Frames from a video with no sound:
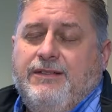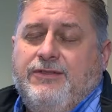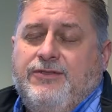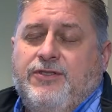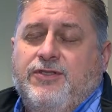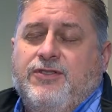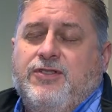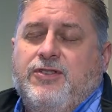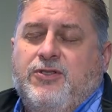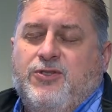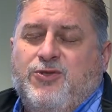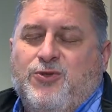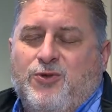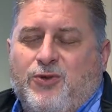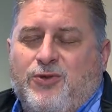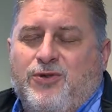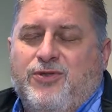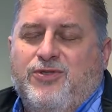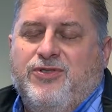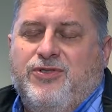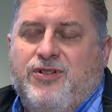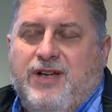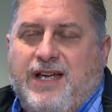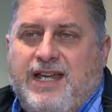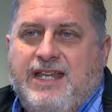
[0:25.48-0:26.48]
it's just a shorter
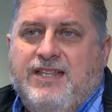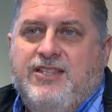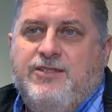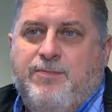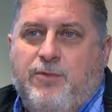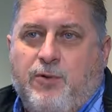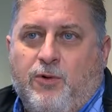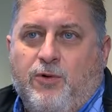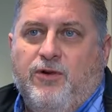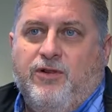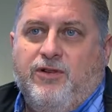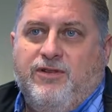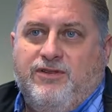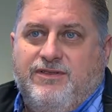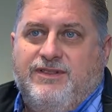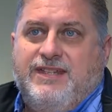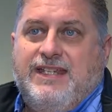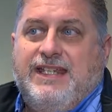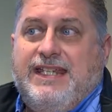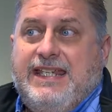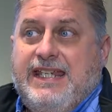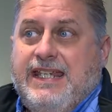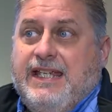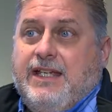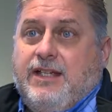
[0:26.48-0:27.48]
transport to
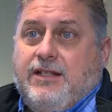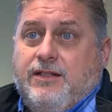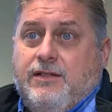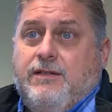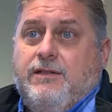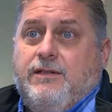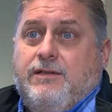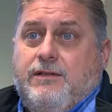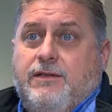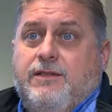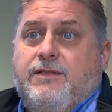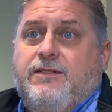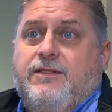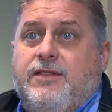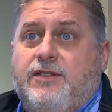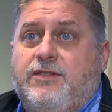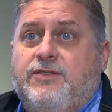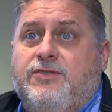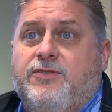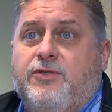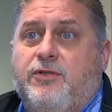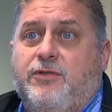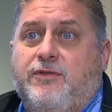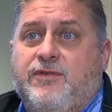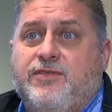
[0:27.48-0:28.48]
get to
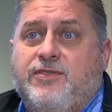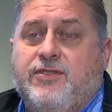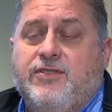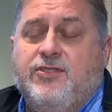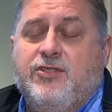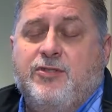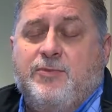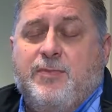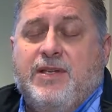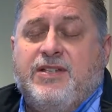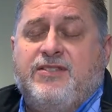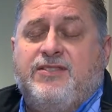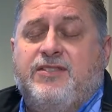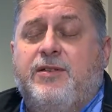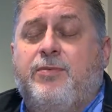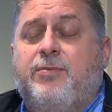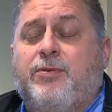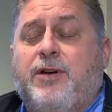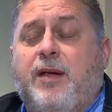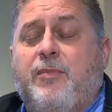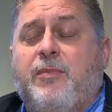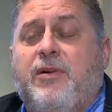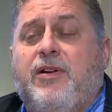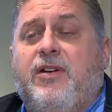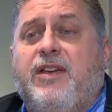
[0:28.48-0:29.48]
services, especially
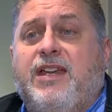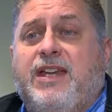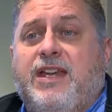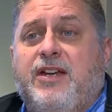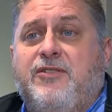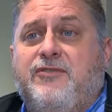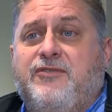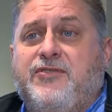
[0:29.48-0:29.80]
primary care